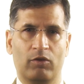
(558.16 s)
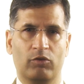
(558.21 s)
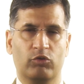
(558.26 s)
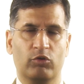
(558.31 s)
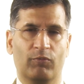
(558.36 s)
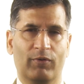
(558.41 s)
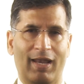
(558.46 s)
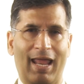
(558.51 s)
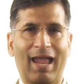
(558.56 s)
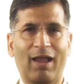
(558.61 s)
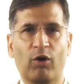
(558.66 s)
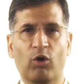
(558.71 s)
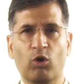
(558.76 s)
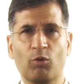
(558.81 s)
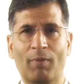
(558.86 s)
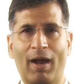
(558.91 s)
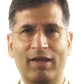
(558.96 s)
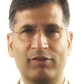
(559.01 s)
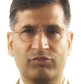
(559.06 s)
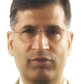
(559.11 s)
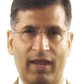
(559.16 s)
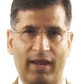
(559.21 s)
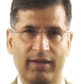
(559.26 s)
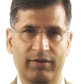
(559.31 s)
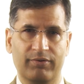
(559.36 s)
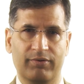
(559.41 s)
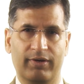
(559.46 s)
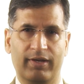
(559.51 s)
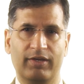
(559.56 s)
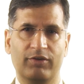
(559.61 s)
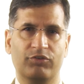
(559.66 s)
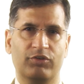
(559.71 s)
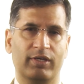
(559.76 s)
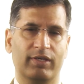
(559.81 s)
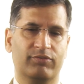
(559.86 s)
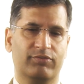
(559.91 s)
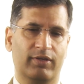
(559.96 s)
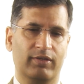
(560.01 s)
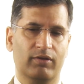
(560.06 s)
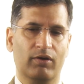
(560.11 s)
So when I go to my secretary,
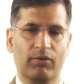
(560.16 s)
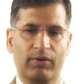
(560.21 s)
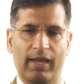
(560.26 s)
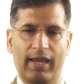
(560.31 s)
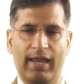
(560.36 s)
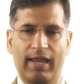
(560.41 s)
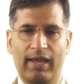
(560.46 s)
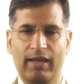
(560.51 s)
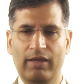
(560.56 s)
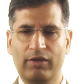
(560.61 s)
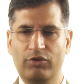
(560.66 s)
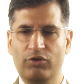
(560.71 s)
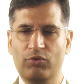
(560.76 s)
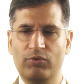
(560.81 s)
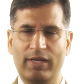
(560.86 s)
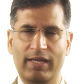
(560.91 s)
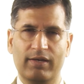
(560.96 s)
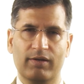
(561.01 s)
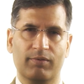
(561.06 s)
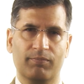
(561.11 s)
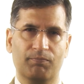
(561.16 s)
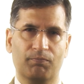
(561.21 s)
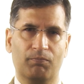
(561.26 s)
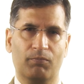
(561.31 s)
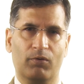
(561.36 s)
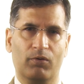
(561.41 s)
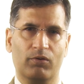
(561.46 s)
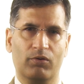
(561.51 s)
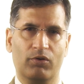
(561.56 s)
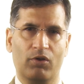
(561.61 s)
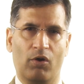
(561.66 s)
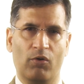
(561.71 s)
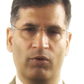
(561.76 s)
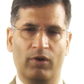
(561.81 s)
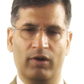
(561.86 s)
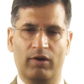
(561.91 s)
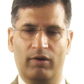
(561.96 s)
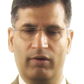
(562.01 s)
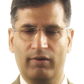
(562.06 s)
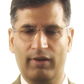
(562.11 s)
she said, okay, you need a
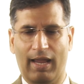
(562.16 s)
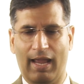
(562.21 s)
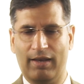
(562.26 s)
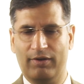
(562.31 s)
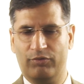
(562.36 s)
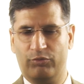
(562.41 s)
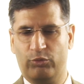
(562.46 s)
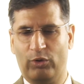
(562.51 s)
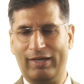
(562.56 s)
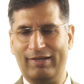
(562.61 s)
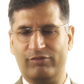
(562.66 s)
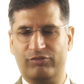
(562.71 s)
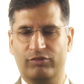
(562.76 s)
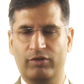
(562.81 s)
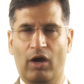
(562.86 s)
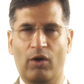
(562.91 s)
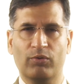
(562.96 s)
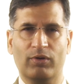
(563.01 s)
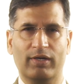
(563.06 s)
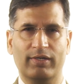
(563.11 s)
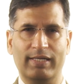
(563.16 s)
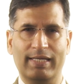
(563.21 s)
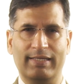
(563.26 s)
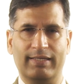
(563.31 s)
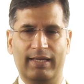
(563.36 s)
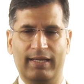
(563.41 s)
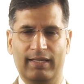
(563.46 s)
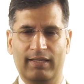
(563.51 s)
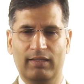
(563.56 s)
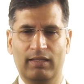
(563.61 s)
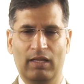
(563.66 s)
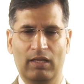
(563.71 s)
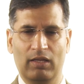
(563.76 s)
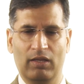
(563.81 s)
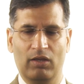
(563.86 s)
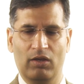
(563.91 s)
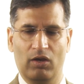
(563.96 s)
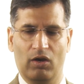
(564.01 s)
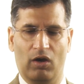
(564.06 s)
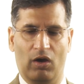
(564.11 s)
toner, and writes down the detail.
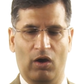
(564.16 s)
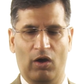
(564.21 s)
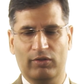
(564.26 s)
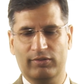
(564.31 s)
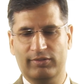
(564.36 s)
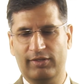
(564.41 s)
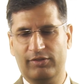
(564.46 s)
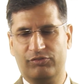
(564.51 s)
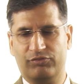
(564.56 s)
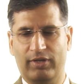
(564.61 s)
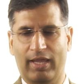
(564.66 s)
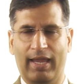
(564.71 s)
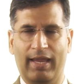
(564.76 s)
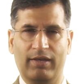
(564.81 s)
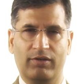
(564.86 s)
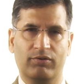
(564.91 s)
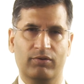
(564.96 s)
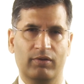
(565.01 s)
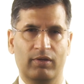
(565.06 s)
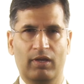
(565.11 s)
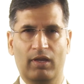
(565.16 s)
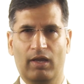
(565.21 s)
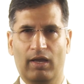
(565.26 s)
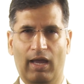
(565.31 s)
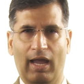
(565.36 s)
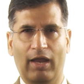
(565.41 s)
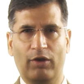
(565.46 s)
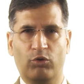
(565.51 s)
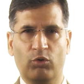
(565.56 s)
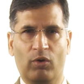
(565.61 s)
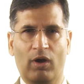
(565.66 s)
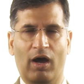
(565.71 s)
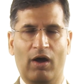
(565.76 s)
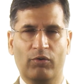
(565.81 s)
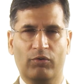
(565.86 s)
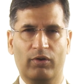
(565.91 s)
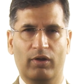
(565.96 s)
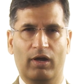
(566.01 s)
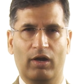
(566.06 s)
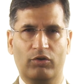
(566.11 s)
On this date, I took
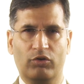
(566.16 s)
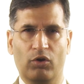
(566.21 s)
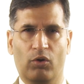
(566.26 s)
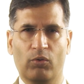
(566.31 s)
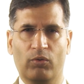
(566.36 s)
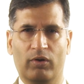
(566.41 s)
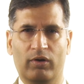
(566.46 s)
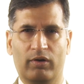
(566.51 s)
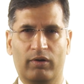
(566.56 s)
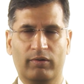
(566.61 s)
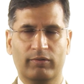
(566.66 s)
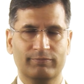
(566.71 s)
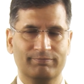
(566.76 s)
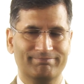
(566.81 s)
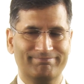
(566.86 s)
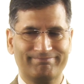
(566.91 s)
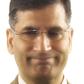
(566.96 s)
out a toner,